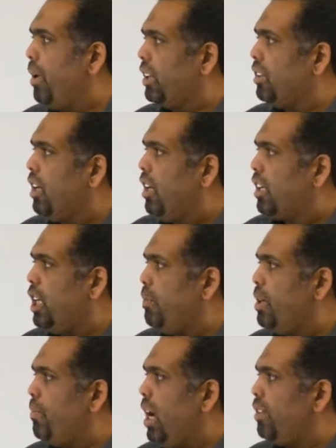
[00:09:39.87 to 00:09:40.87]
But
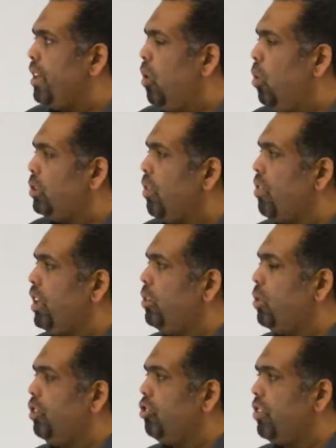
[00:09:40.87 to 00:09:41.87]
keep in mind the O to C
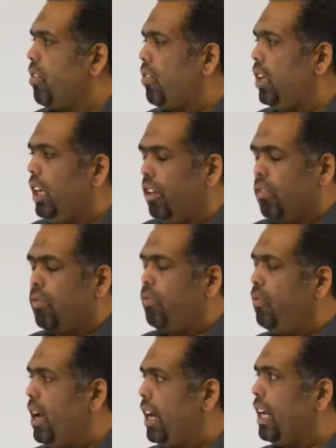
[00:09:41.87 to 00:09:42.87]
to H to C is
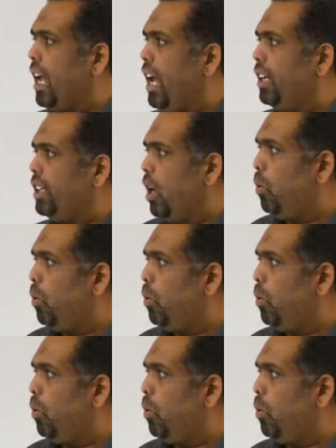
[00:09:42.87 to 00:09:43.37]
very handy.